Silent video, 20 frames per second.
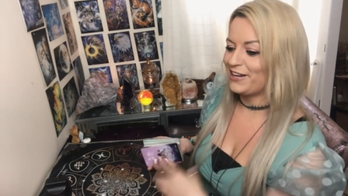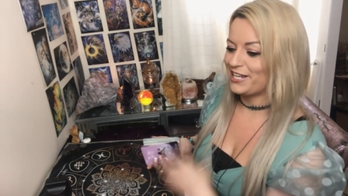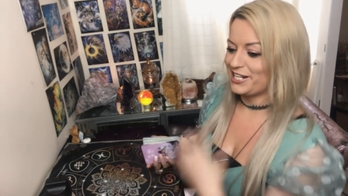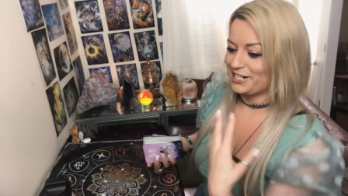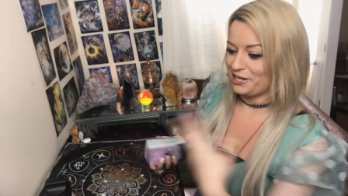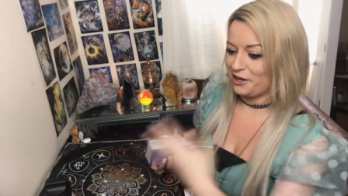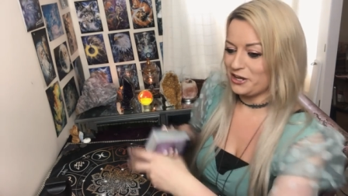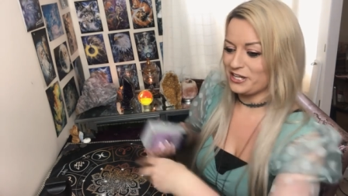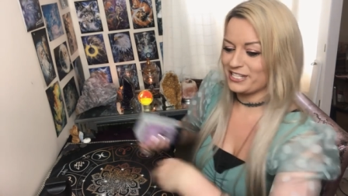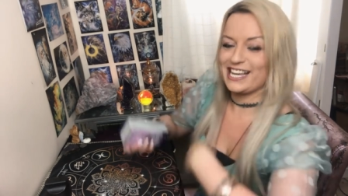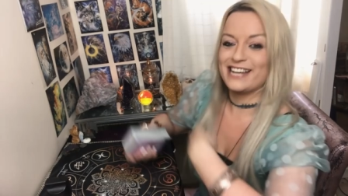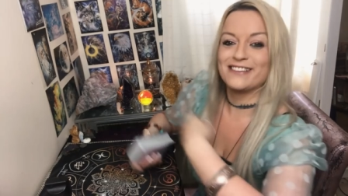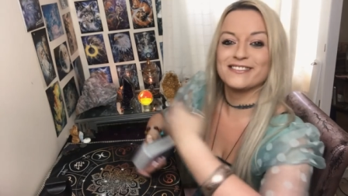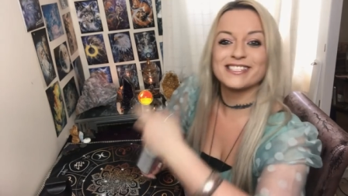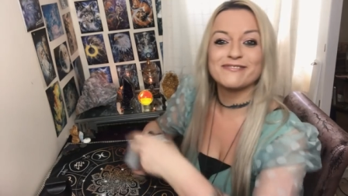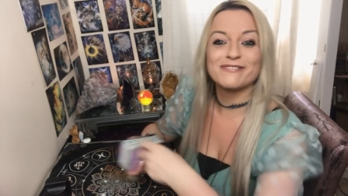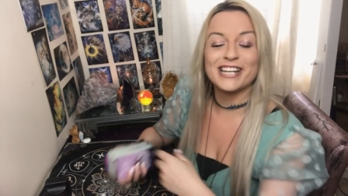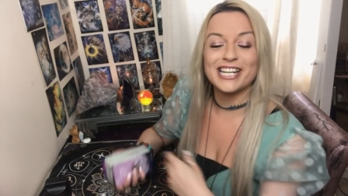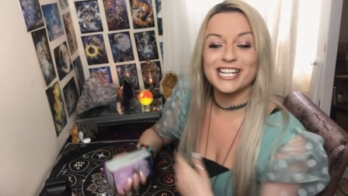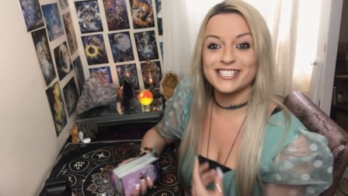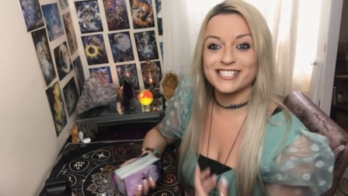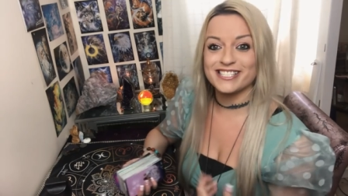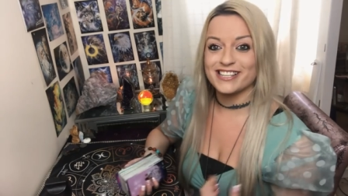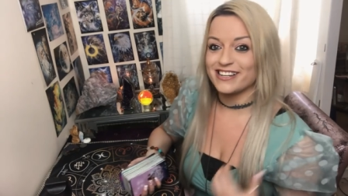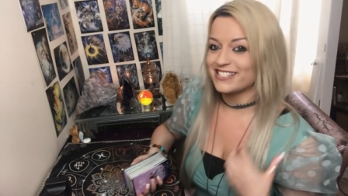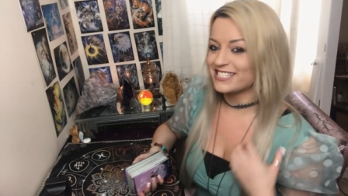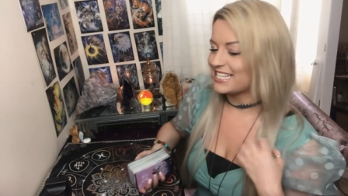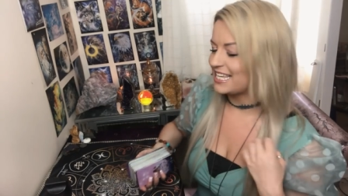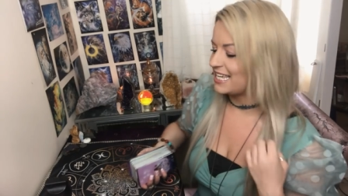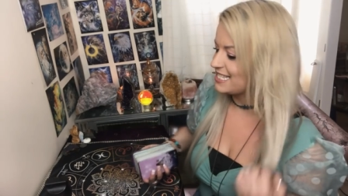when lockdowns really
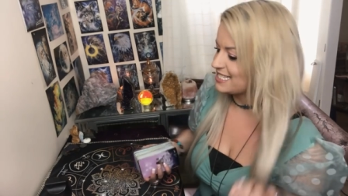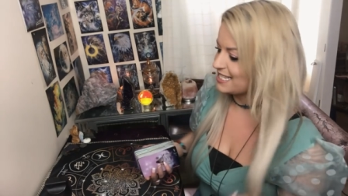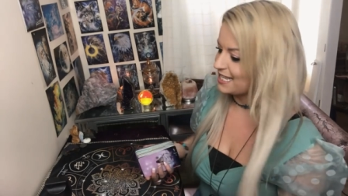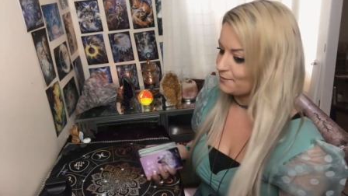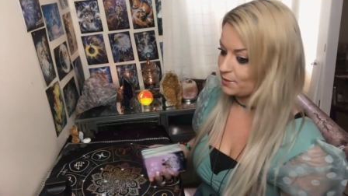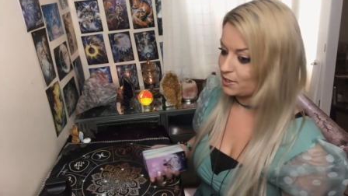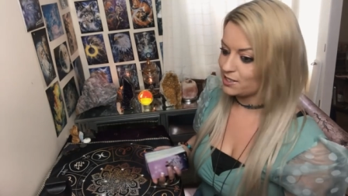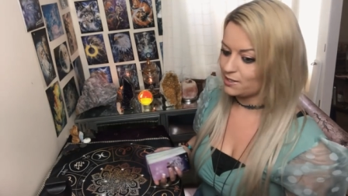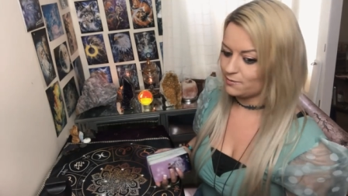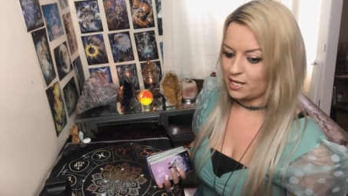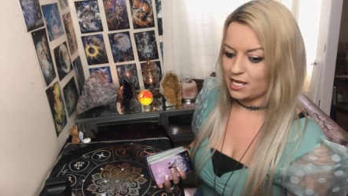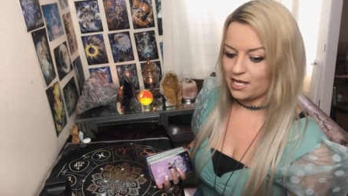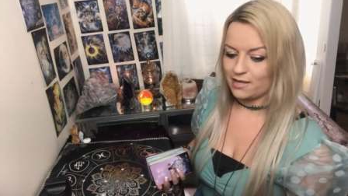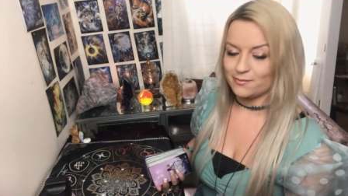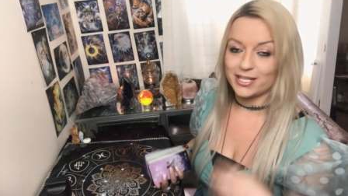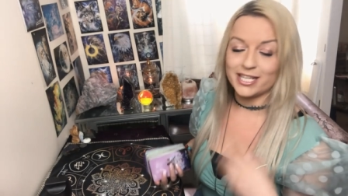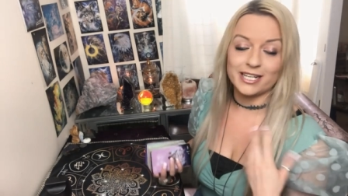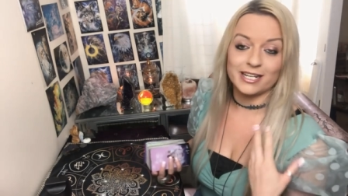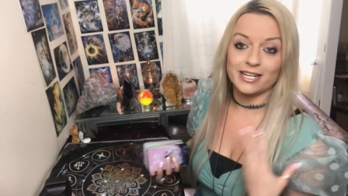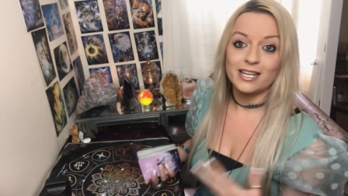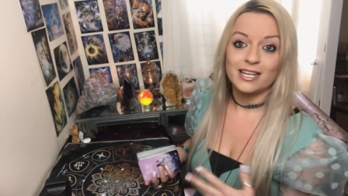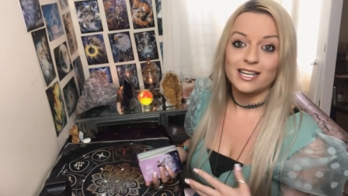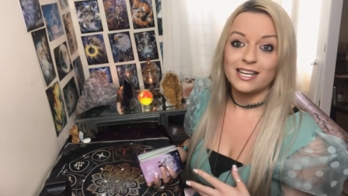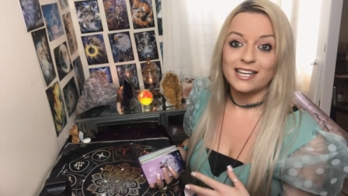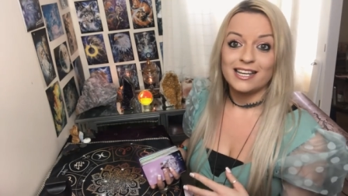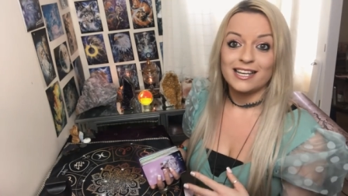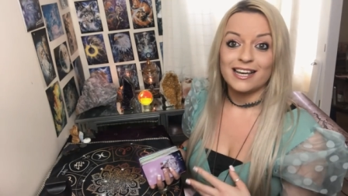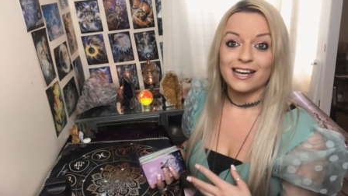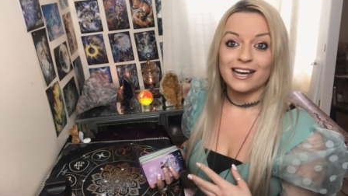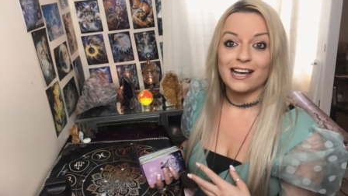starts easing. But at the moment,
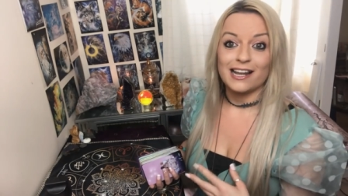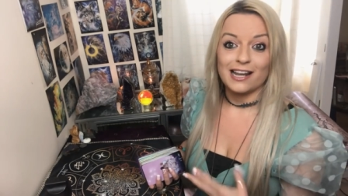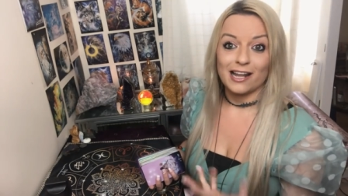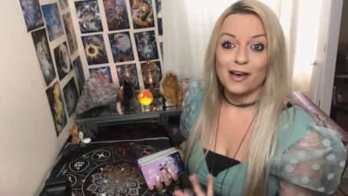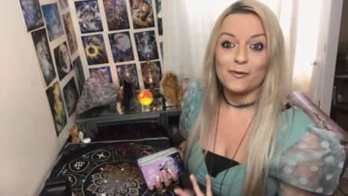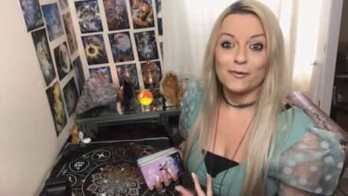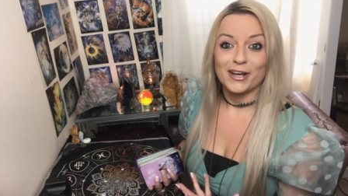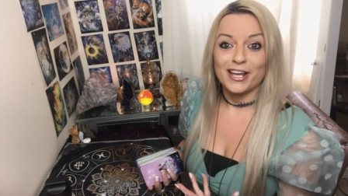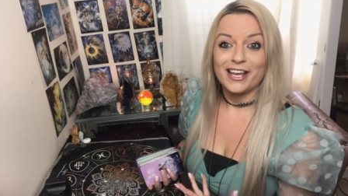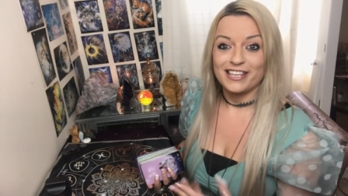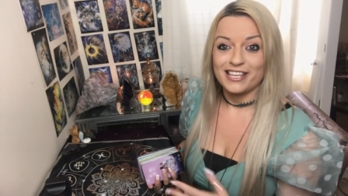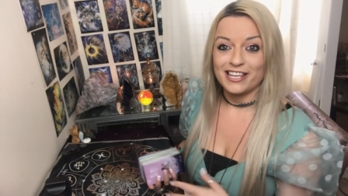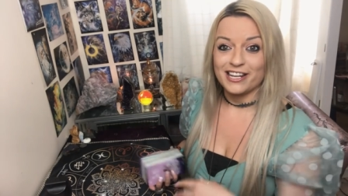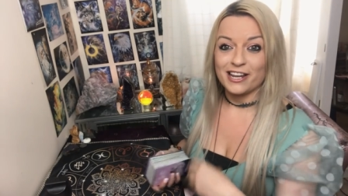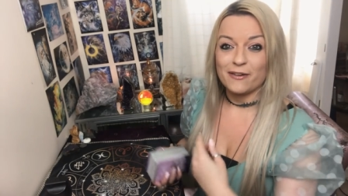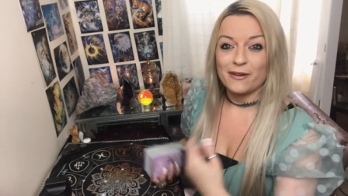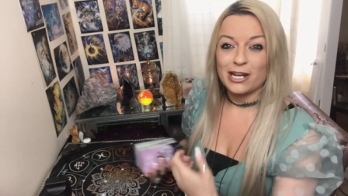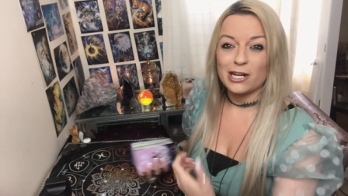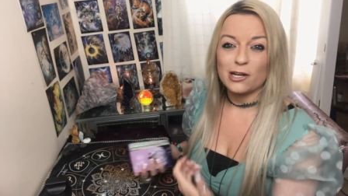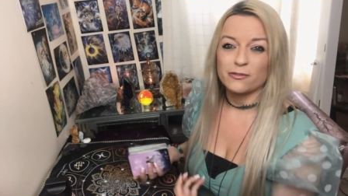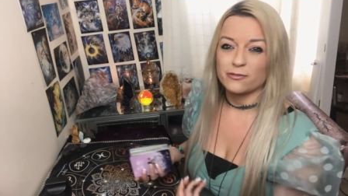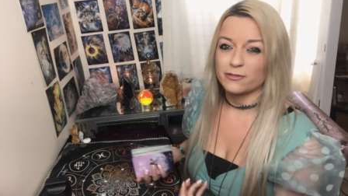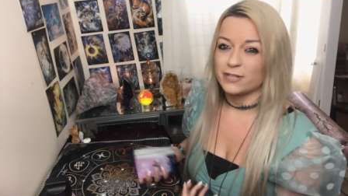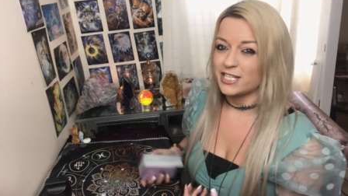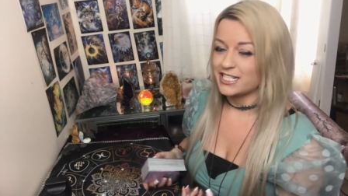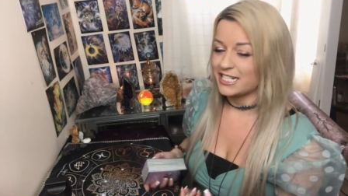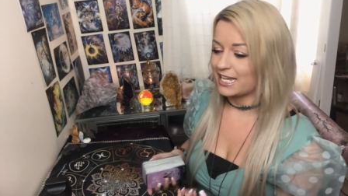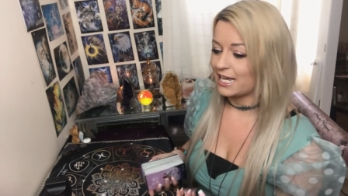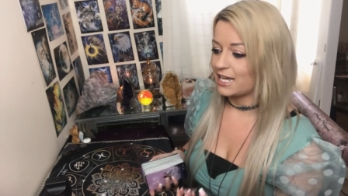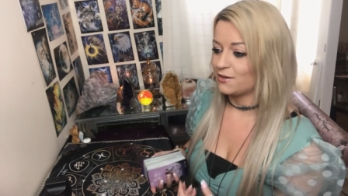I like what you know. I love
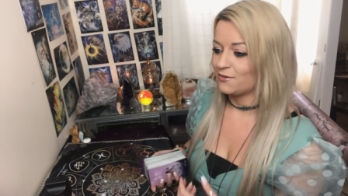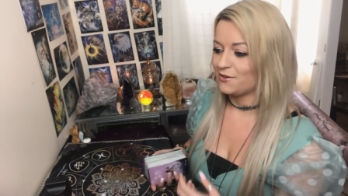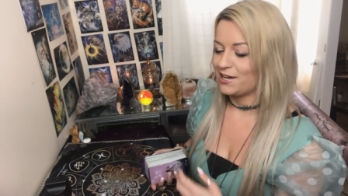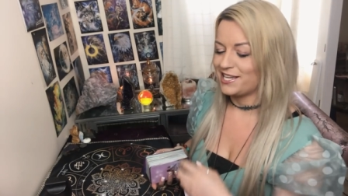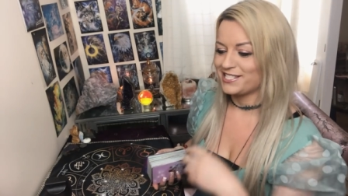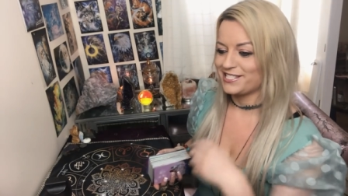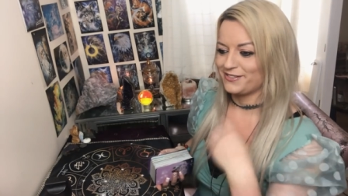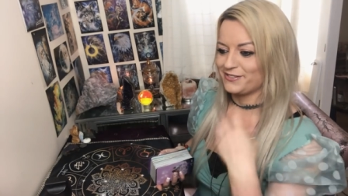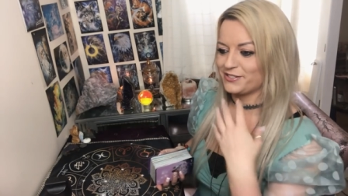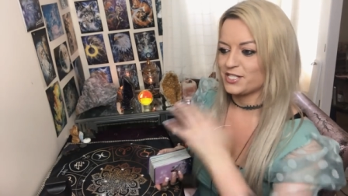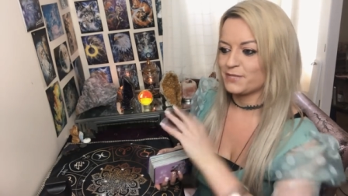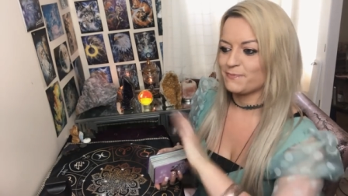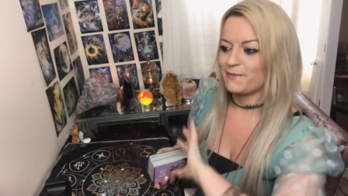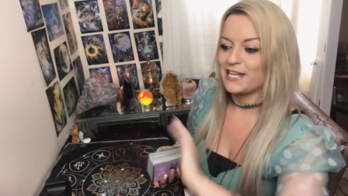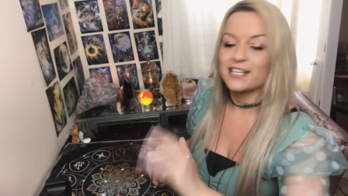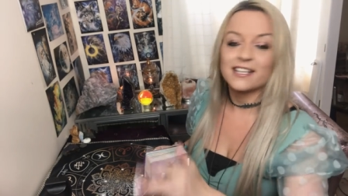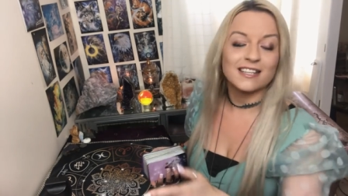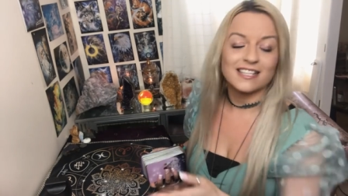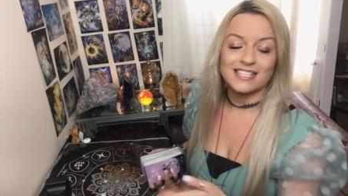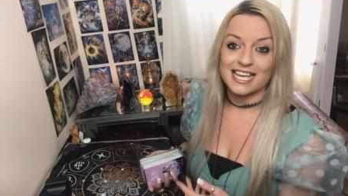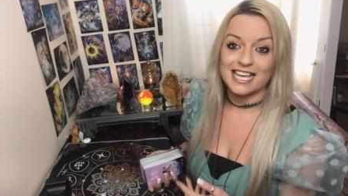reading anyway, so just spending the